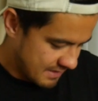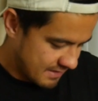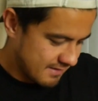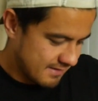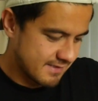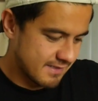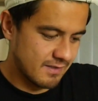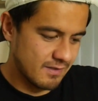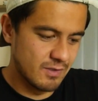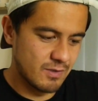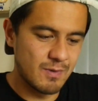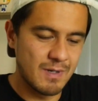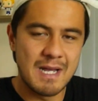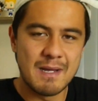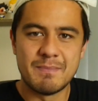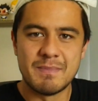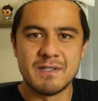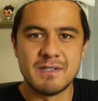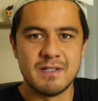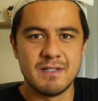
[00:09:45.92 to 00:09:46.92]
So look what
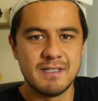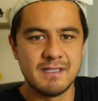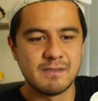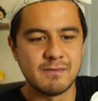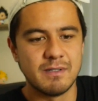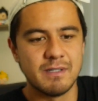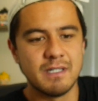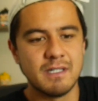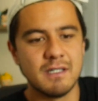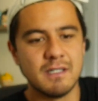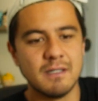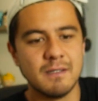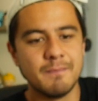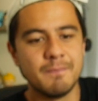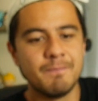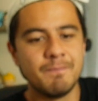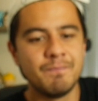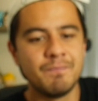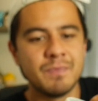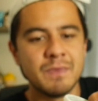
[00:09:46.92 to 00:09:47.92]
happened to this one here.
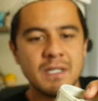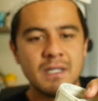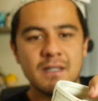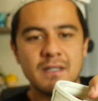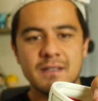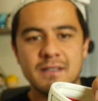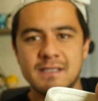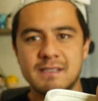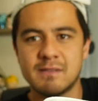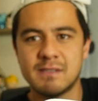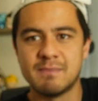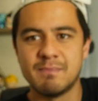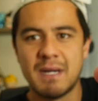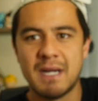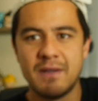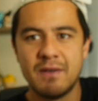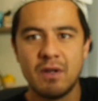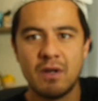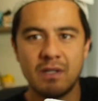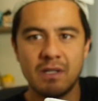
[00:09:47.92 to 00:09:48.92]
This was my
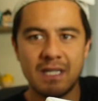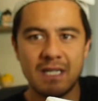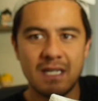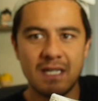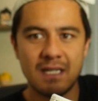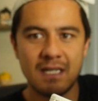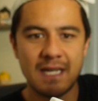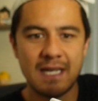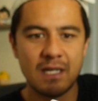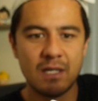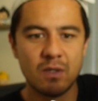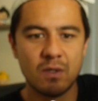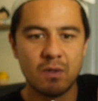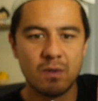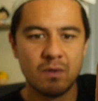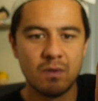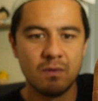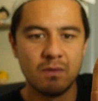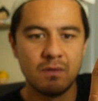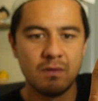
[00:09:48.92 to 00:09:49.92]
nollie
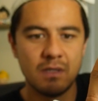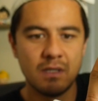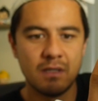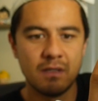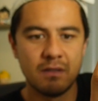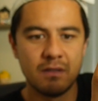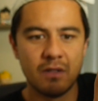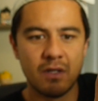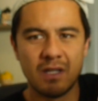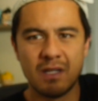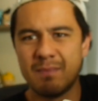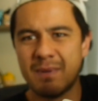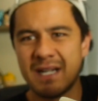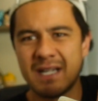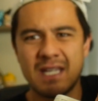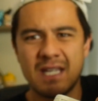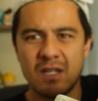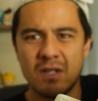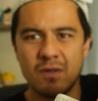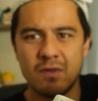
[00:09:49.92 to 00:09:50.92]
back
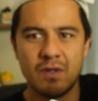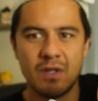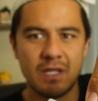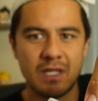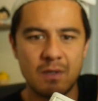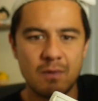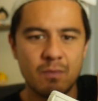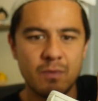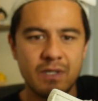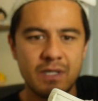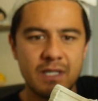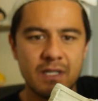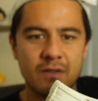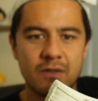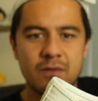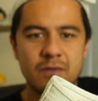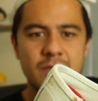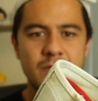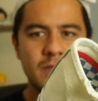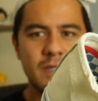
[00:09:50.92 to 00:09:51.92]
heel, nollie inward
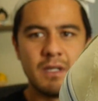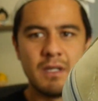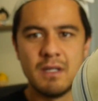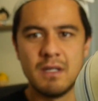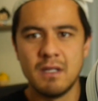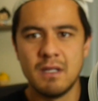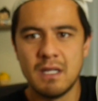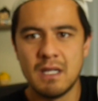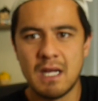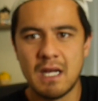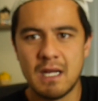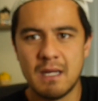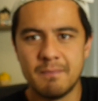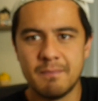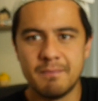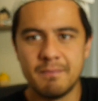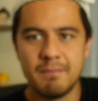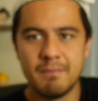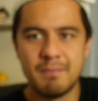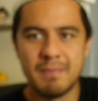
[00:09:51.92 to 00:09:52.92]
heel,
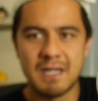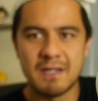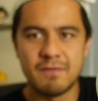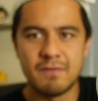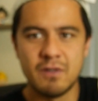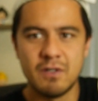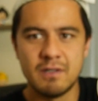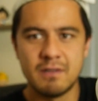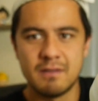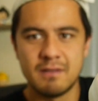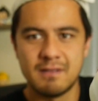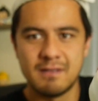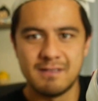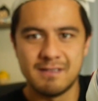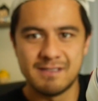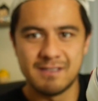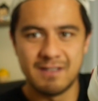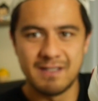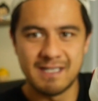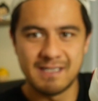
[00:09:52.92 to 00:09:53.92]
back foot.
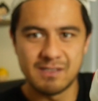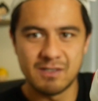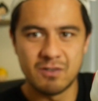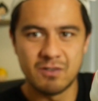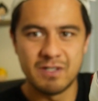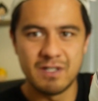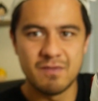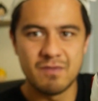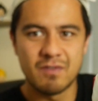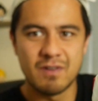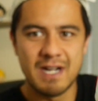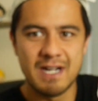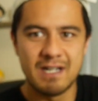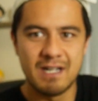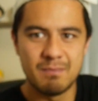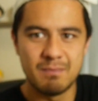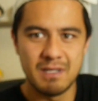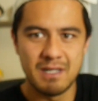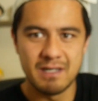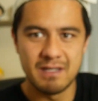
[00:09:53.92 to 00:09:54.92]
So that's already frayed
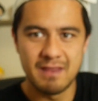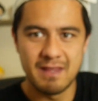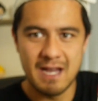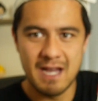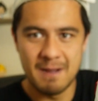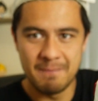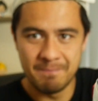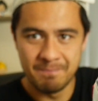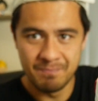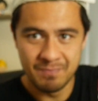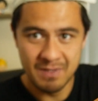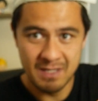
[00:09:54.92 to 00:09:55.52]
up like that